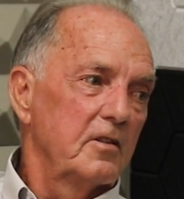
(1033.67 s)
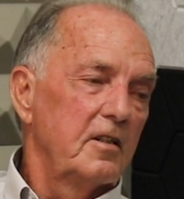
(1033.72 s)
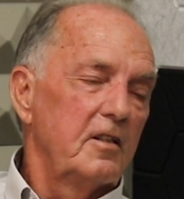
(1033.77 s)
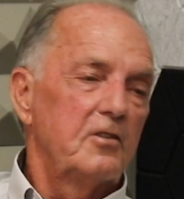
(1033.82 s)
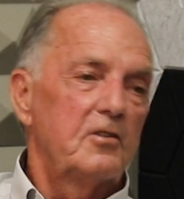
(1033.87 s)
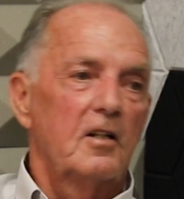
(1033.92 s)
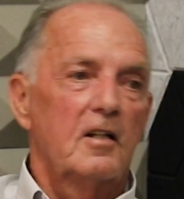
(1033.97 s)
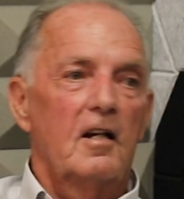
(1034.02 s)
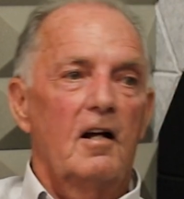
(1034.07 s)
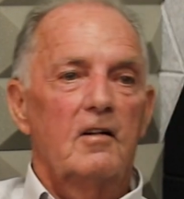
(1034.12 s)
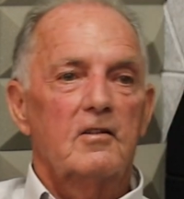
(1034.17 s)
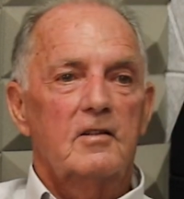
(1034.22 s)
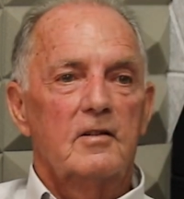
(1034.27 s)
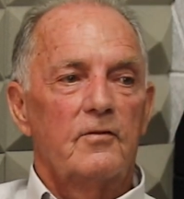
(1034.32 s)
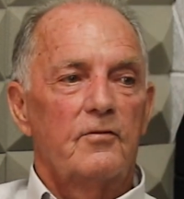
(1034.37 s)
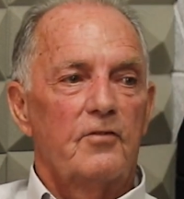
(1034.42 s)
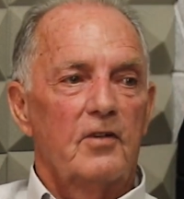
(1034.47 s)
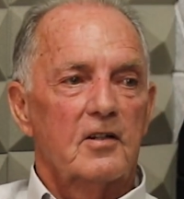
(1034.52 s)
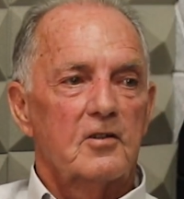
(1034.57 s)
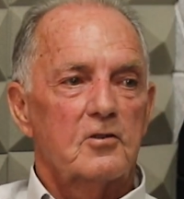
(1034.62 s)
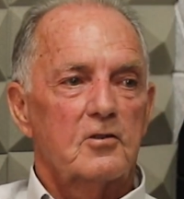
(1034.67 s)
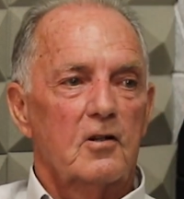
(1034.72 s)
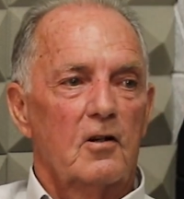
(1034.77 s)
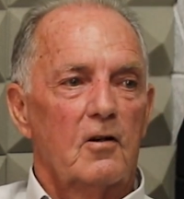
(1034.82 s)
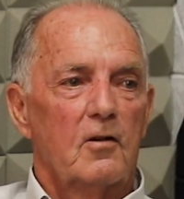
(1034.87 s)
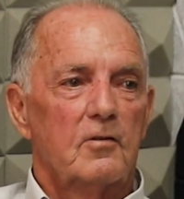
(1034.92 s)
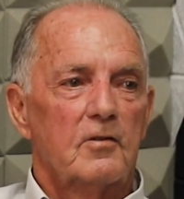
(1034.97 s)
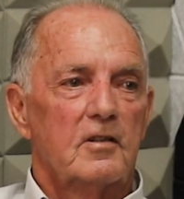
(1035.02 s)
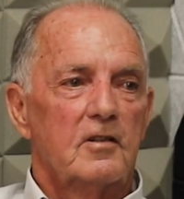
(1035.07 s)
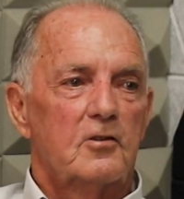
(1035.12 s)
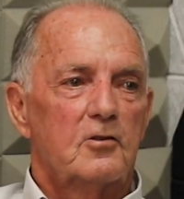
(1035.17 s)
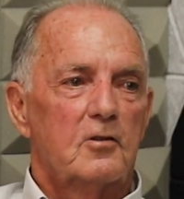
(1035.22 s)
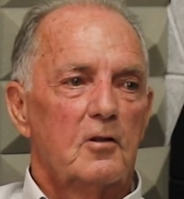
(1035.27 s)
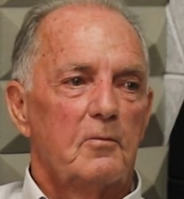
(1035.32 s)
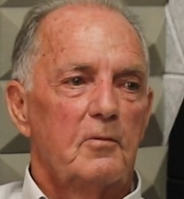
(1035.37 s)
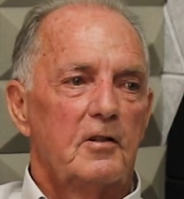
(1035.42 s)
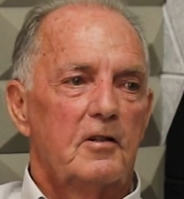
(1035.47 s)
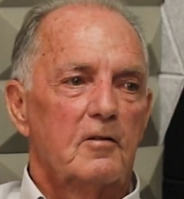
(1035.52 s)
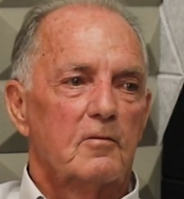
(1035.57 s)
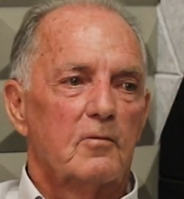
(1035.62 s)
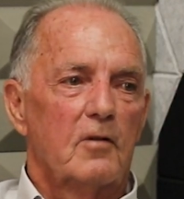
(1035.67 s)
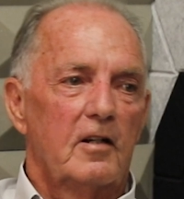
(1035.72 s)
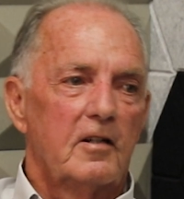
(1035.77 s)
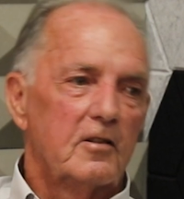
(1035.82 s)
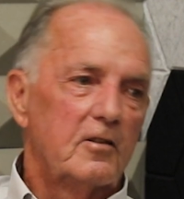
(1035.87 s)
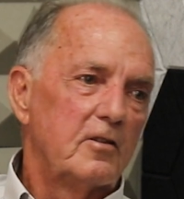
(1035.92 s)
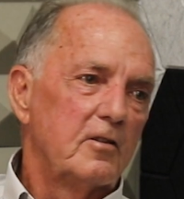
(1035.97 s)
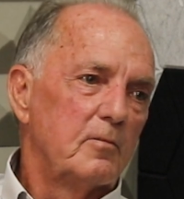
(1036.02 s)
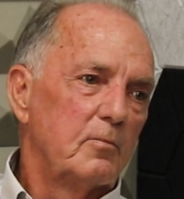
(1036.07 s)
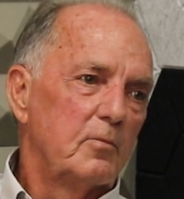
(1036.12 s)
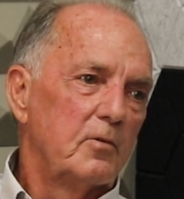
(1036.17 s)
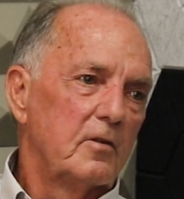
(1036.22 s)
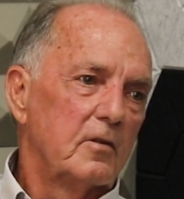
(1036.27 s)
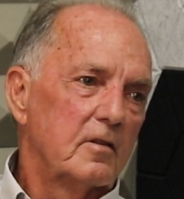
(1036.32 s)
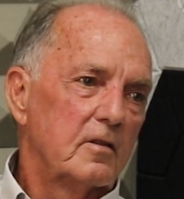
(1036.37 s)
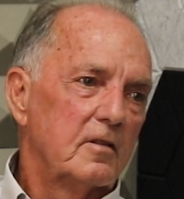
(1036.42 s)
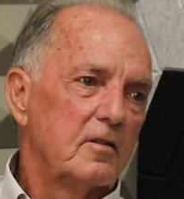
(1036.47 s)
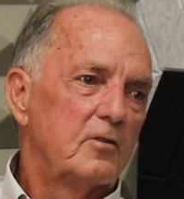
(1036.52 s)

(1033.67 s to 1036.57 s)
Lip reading: he said, I'll confess to all this so we can write a good book.